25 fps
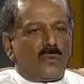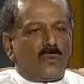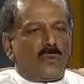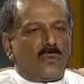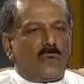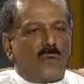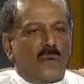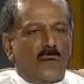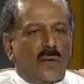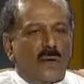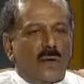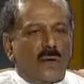
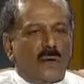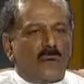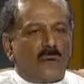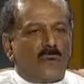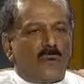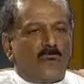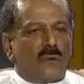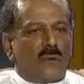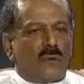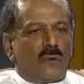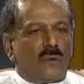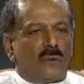would have
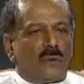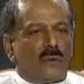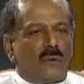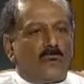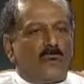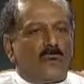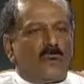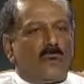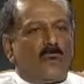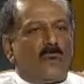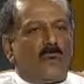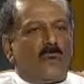
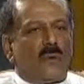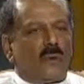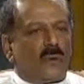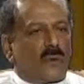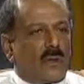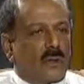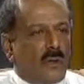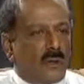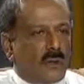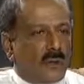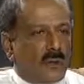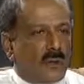their own
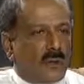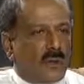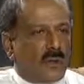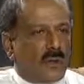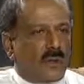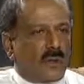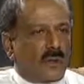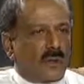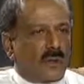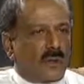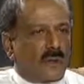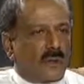local authorities